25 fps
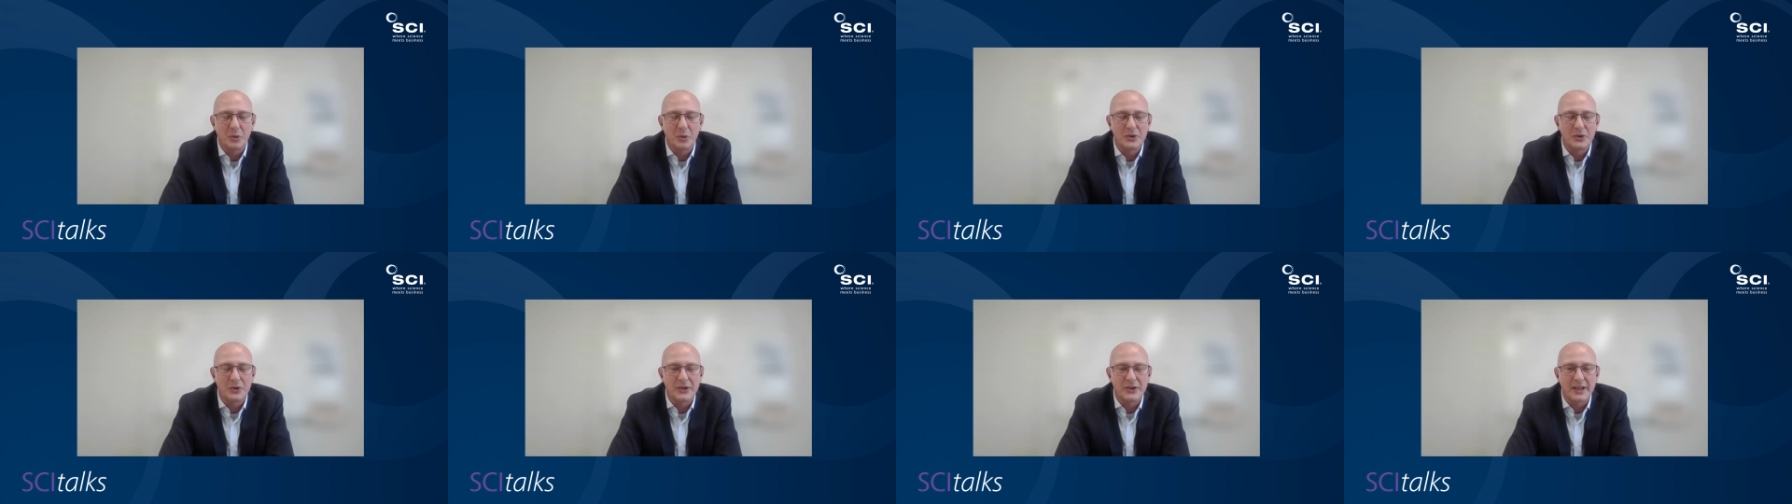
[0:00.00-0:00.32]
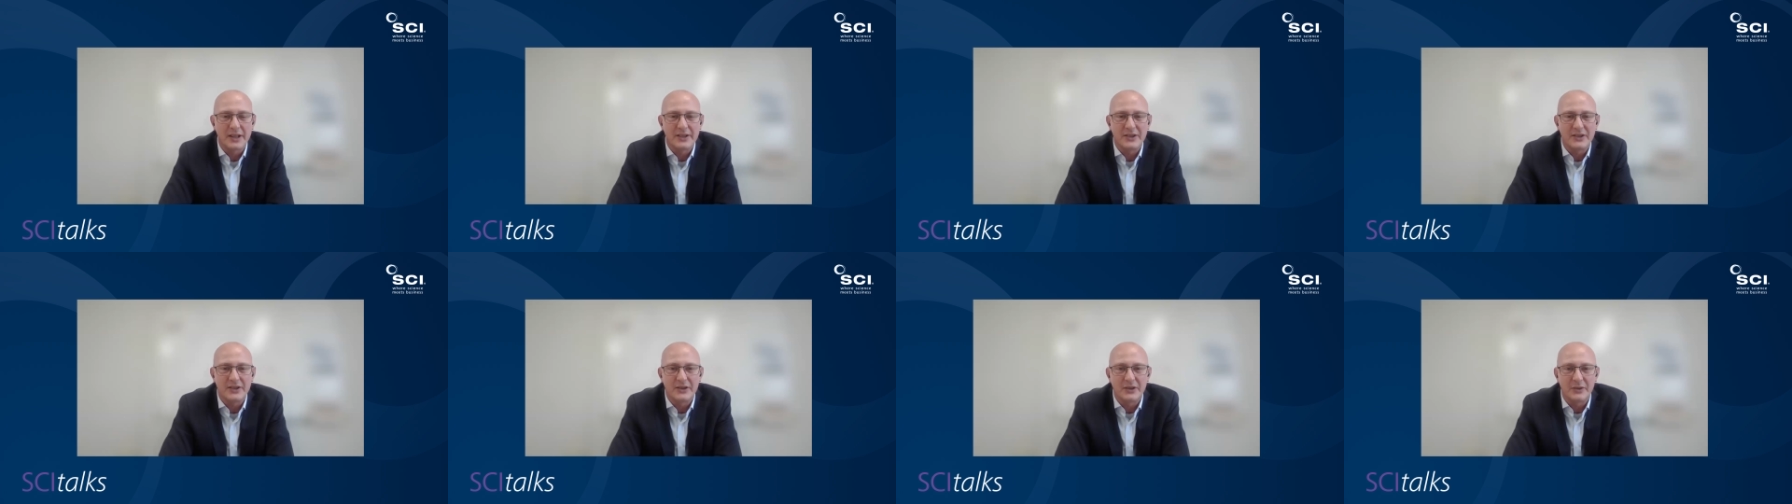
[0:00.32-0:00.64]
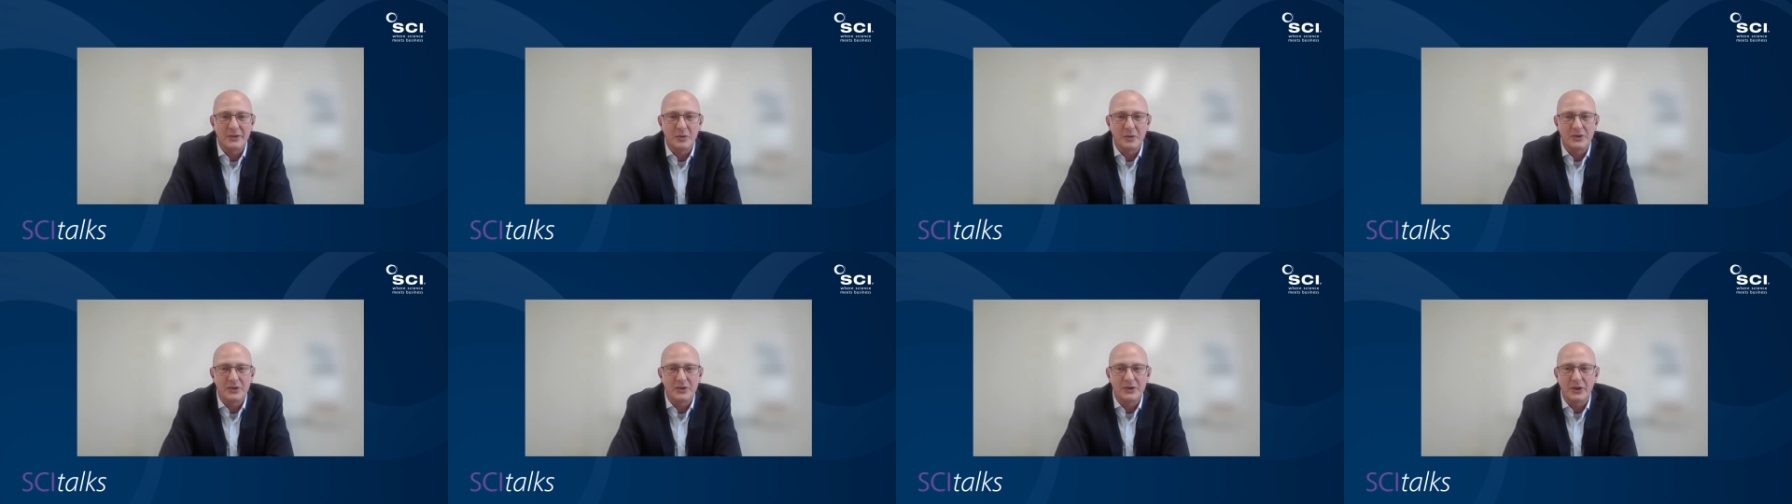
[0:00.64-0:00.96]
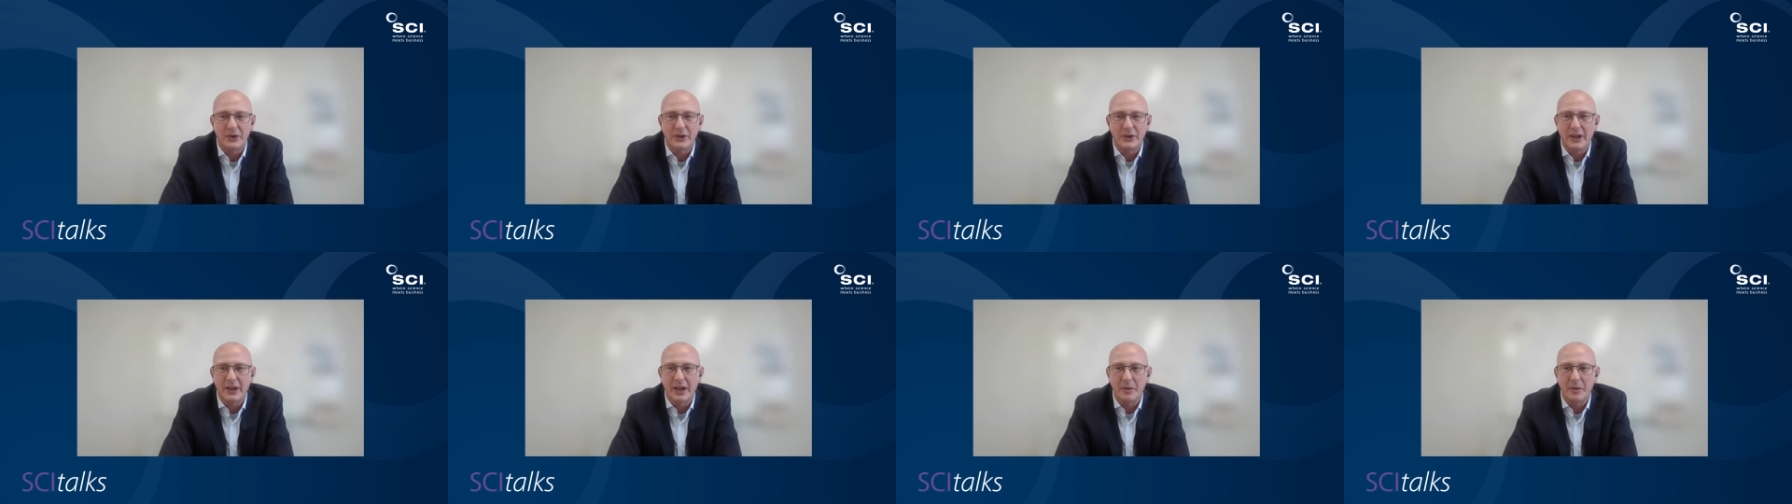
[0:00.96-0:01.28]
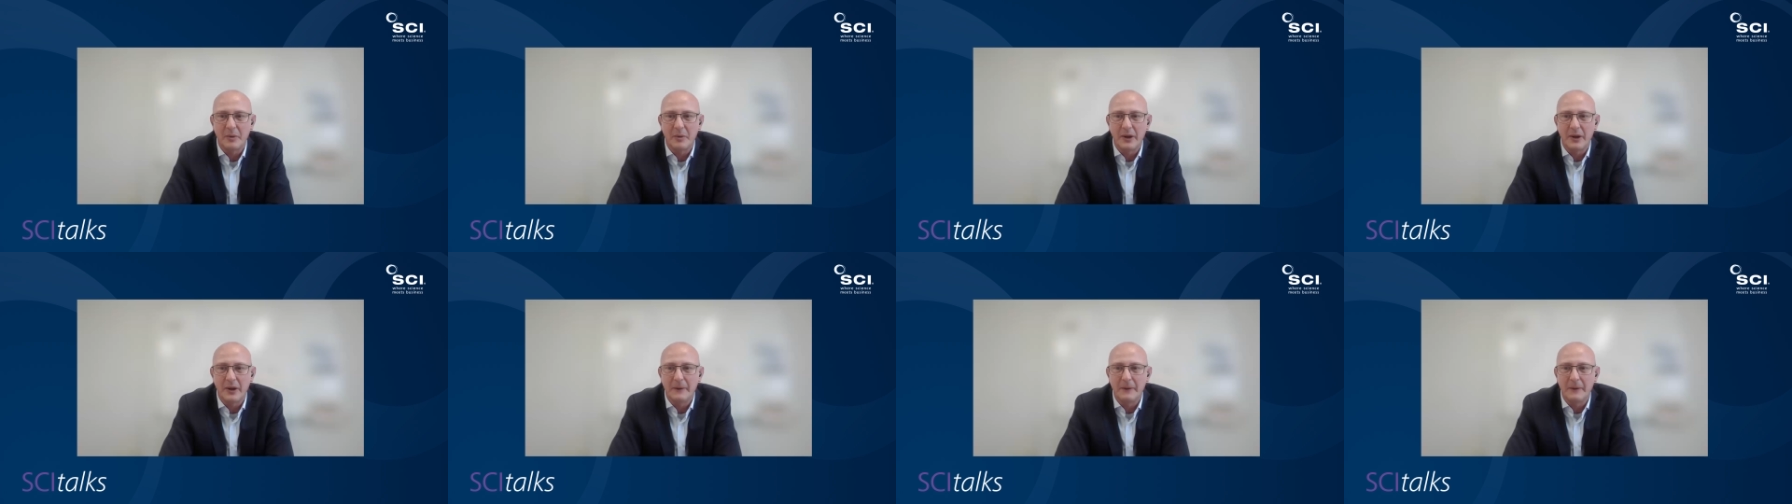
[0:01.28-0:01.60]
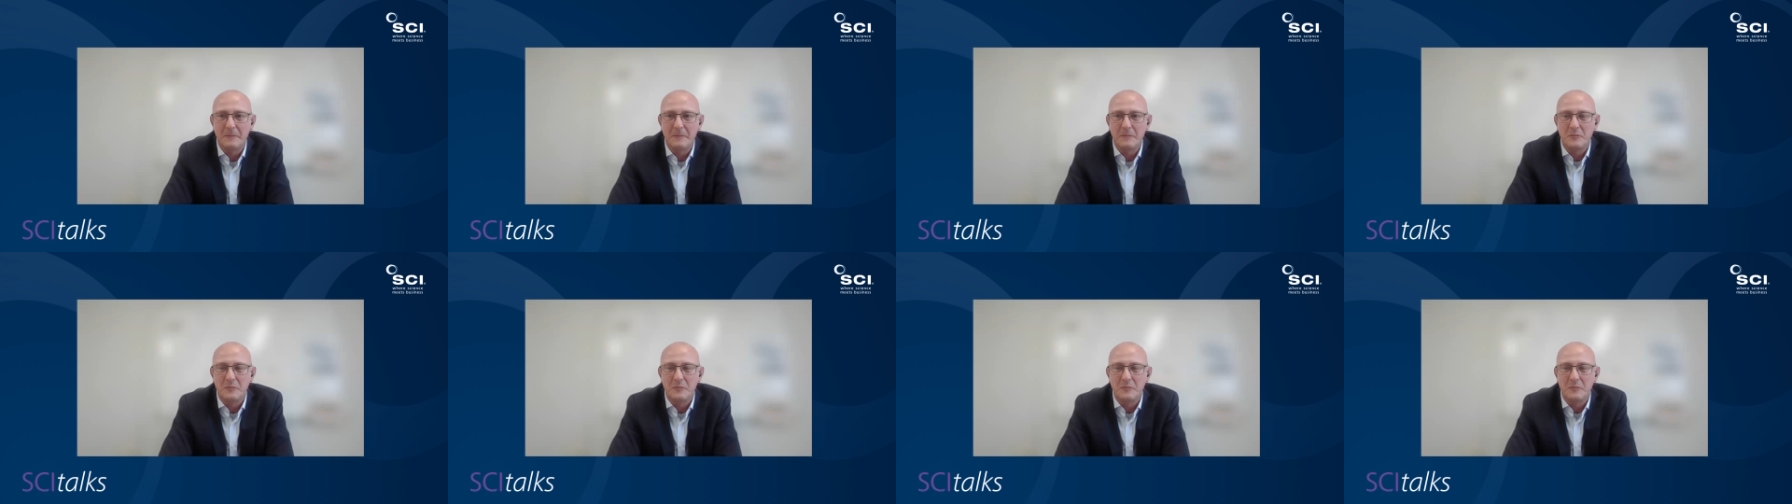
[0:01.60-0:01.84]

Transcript: processes that you've been talking about?